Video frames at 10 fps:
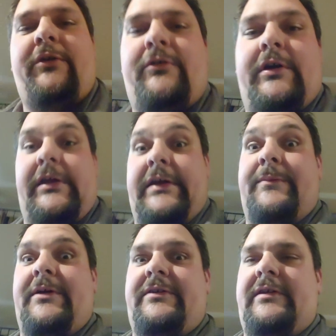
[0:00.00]
we're gonna run anything
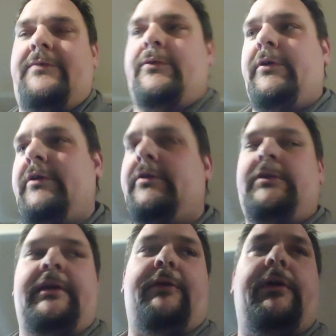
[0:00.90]
but T4.
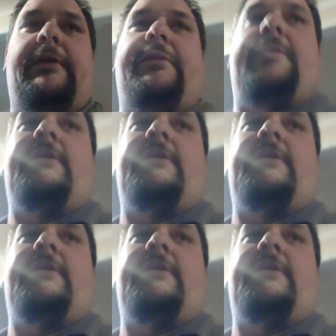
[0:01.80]
Yeah, right.